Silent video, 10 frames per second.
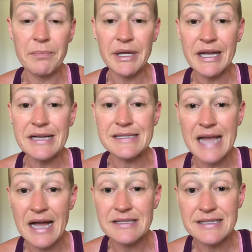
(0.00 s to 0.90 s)
because
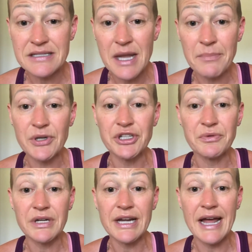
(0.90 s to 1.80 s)
that is the number you
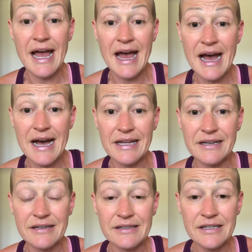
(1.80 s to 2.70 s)
are going to
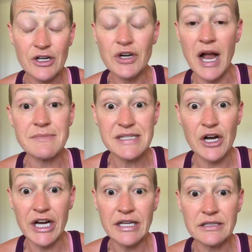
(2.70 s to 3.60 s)
add, or I'm
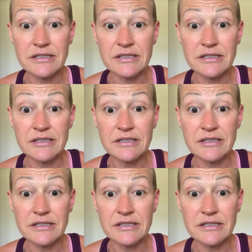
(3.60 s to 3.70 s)
sorry,